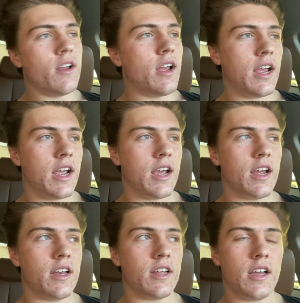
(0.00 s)

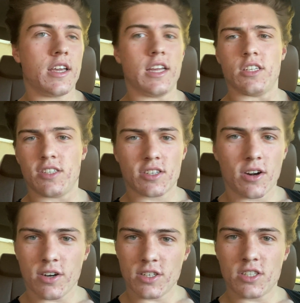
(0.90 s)
and I get
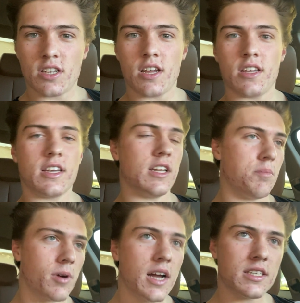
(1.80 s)
discouraged, you get
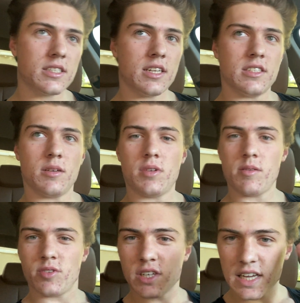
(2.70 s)
depressed, and
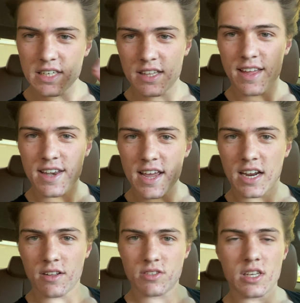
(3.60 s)
sometimes you get into that
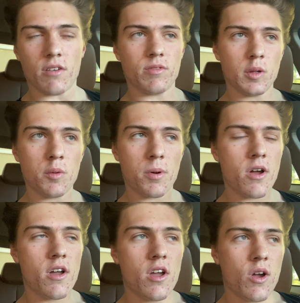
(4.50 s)
negative self loop
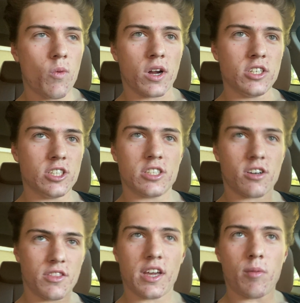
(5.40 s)
where you just
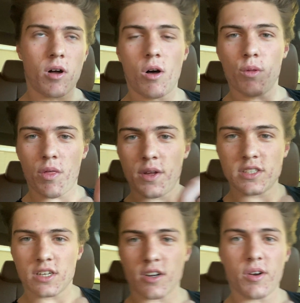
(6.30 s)
start thinking about all the
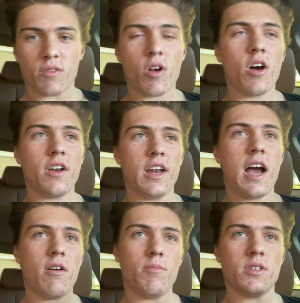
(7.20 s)
things that are going wrong and
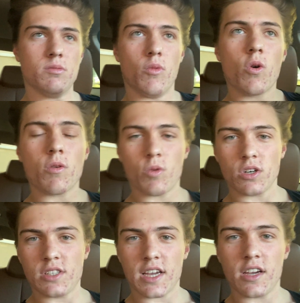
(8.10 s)
how much more
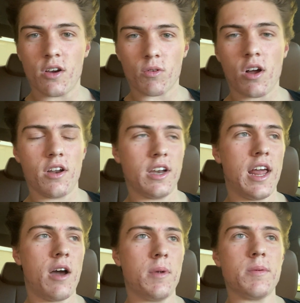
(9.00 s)
worse they could go wrong, and
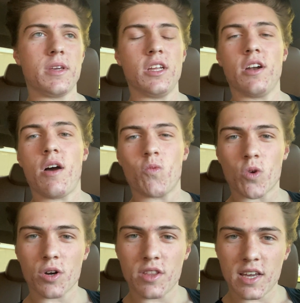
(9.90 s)
how maybe you're not
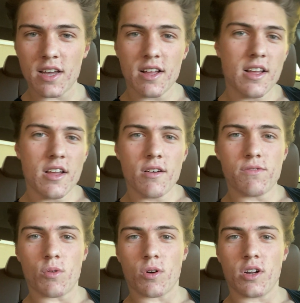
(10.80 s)
worthy
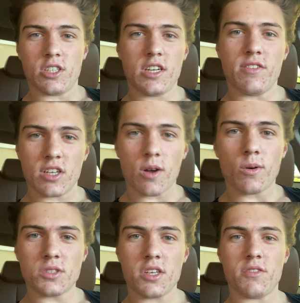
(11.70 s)
for achieving the
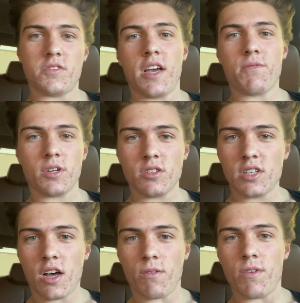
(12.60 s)
goals that you set for
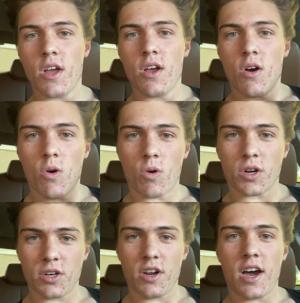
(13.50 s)
yourself, or
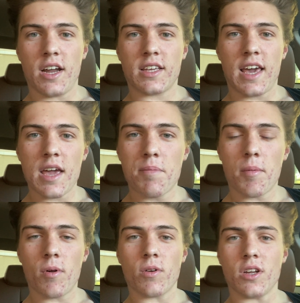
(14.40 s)
you're not
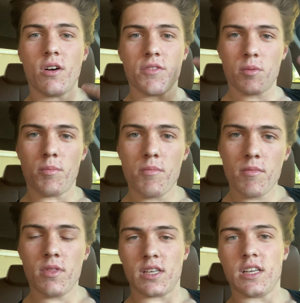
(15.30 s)
capable, or you don't have
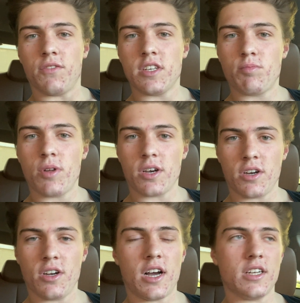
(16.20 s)
the self-discipline, or
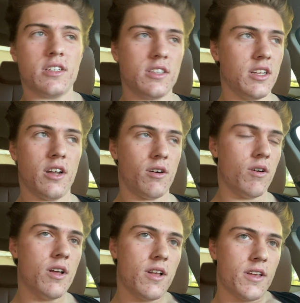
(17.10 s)
you're not, you
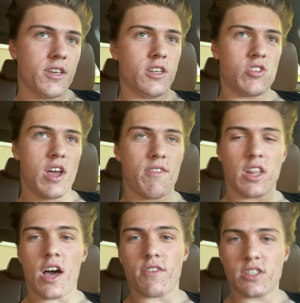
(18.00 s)
just have a
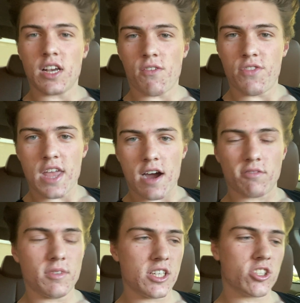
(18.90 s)
lot of
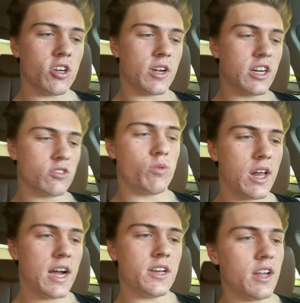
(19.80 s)
self-doubt. And so here's what
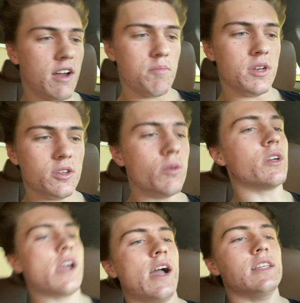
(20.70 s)
I have been
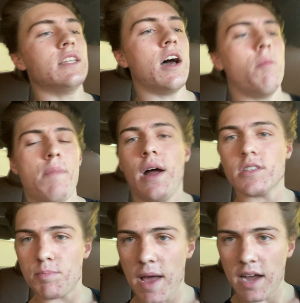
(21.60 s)
doing, guys, to help
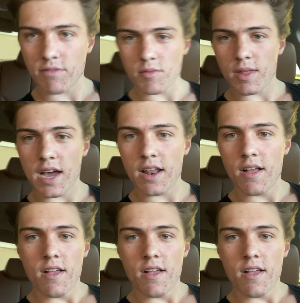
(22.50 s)
bounce back from that.